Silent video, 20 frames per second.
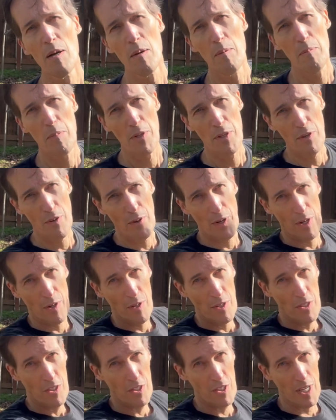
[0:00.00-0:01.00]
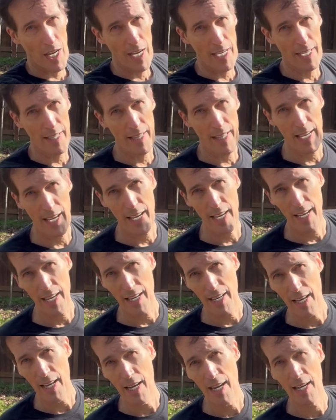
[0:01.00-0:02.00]
but they're going side of the
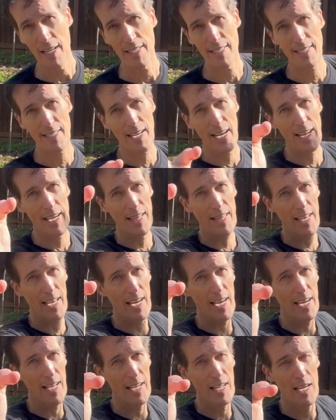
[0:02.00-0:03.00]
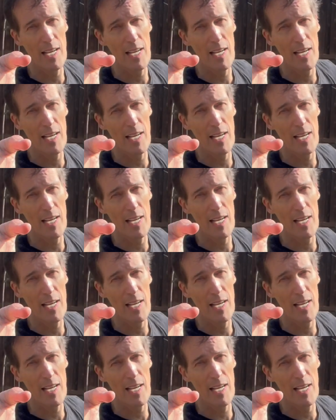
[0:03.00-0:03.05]
head, side of the head,